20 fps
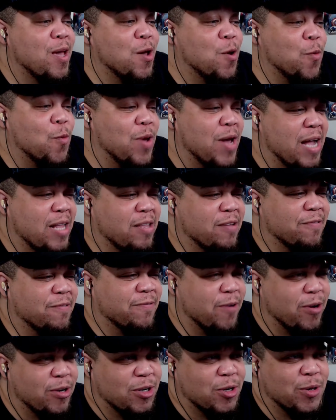We got the
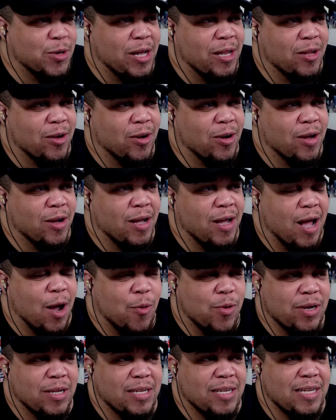first trailer, I
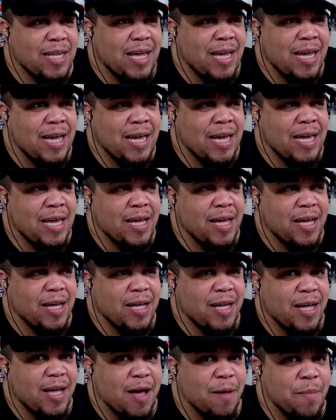want to say,
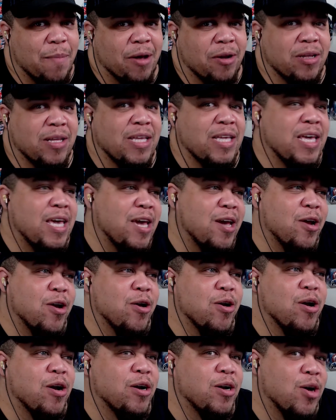about a year
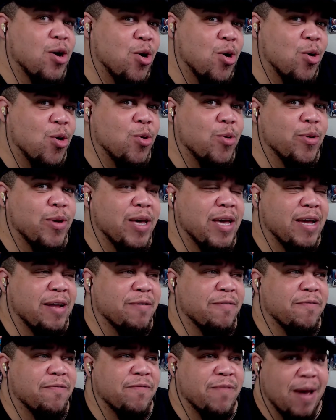ago in
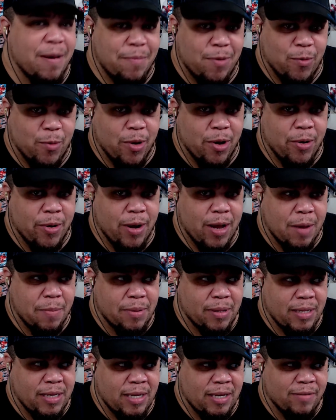February, I
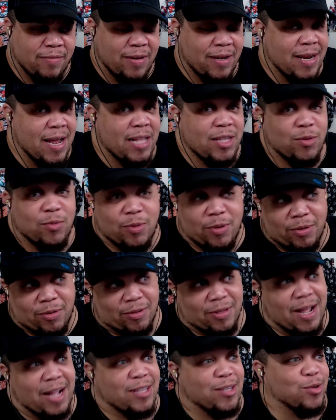believe. And
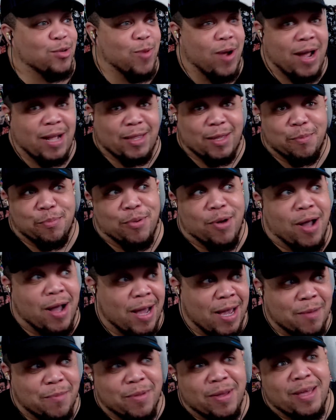that's right at the
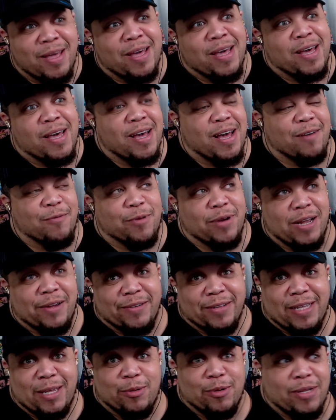prime of when
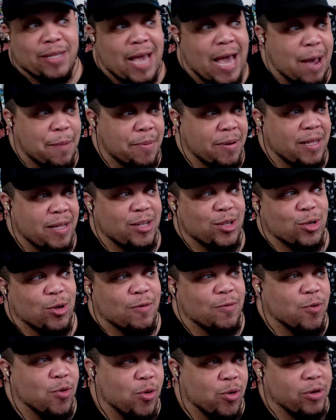everything was happening. So, of
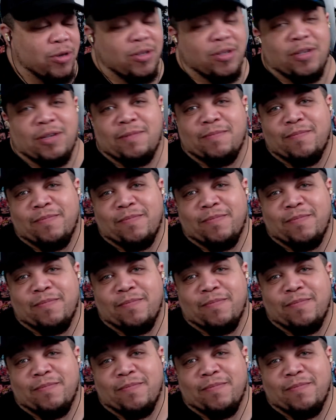course,